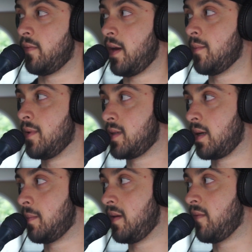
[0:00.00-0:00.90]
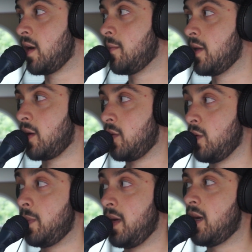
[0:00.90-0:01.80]
vitamins like a B vitamin. Like when
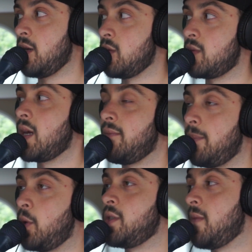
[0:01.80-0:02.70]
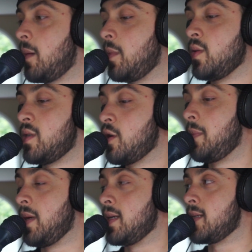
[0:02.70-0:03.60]
you pee and you take a multivitamin, you see your pee is